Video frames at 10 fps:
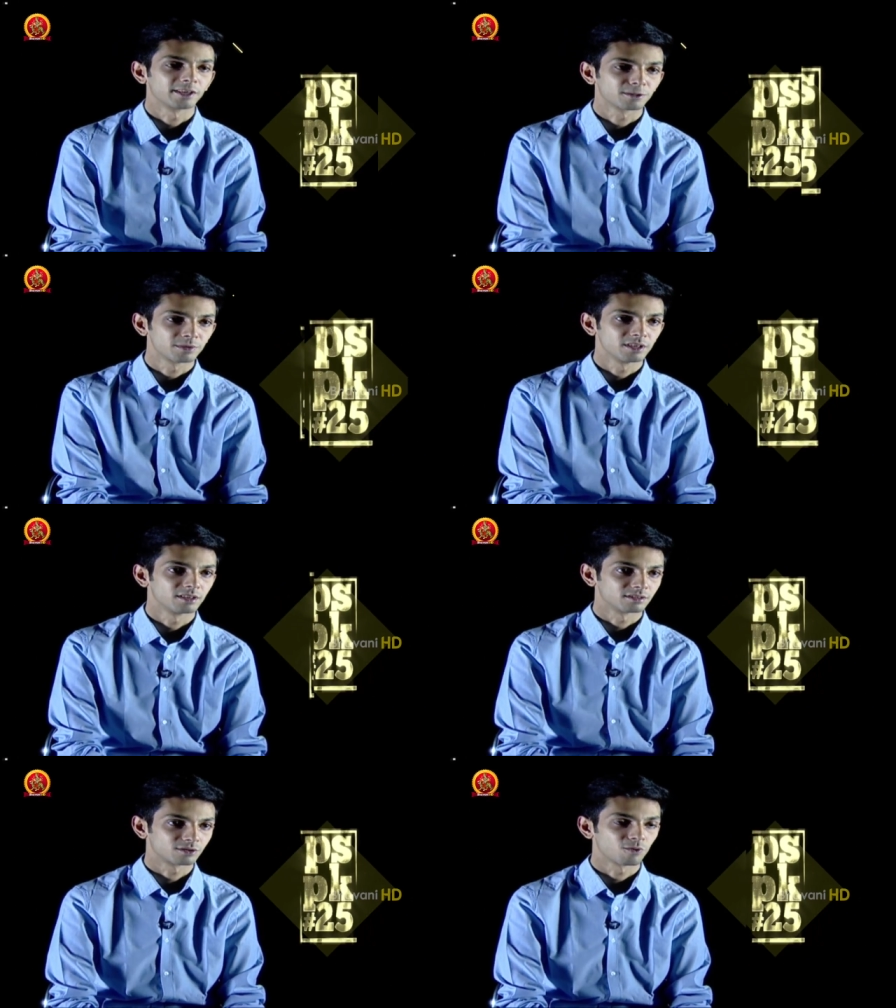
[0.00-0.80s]

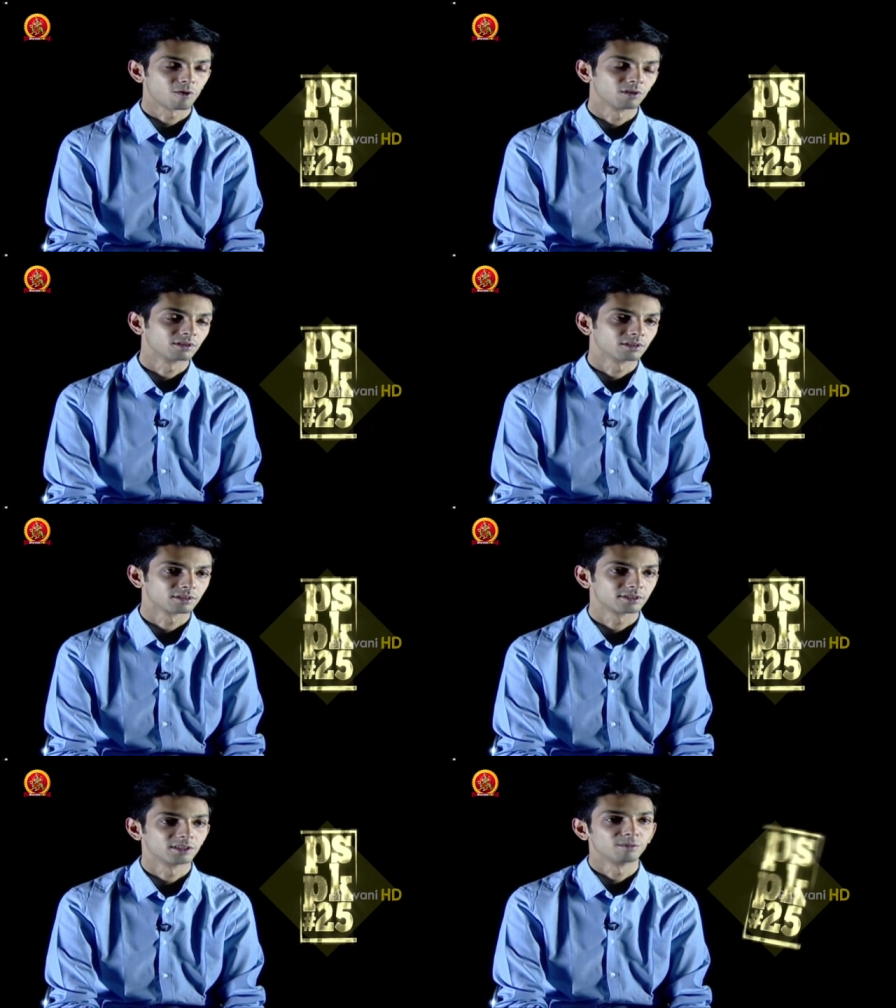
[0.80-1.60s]
experience to all the
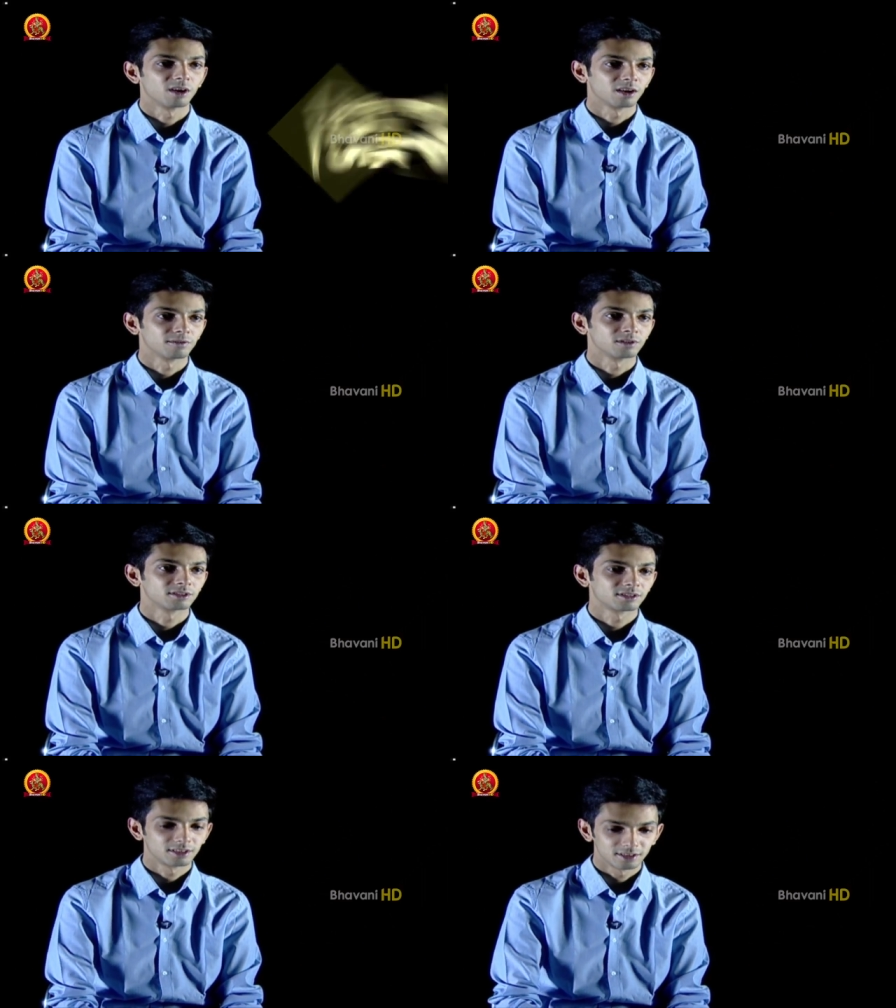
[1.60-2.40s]
cinema
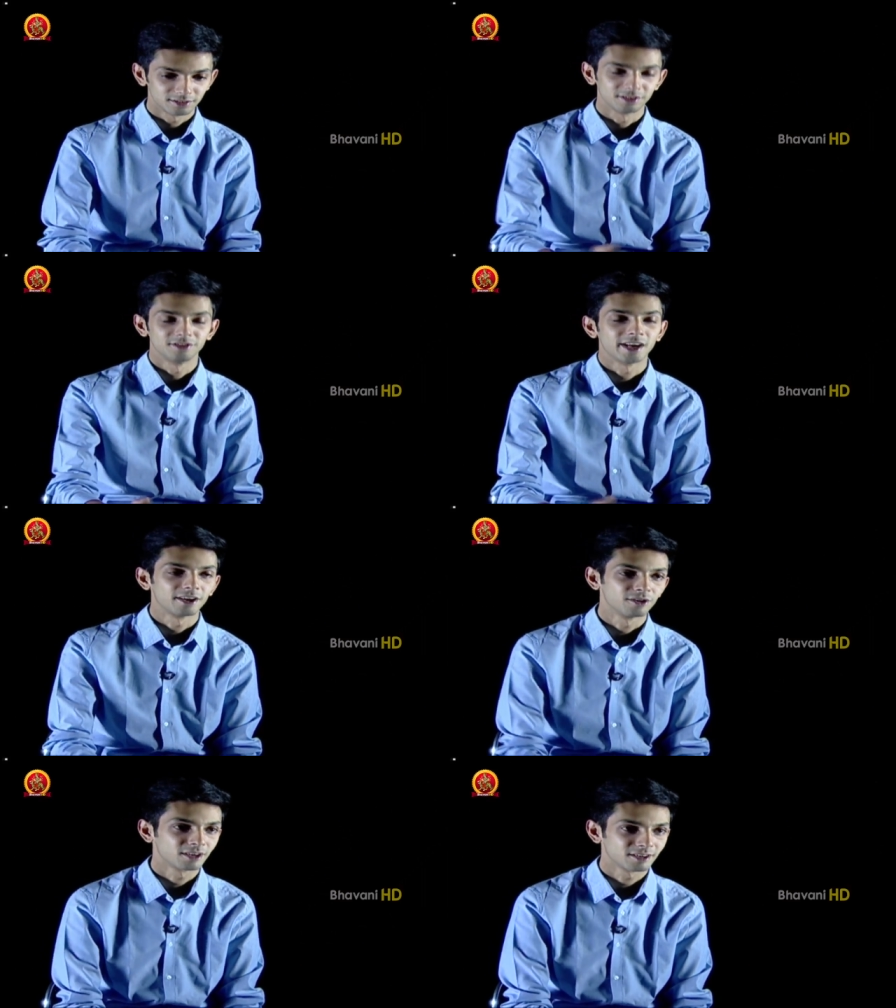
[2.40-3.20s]
lovers this January.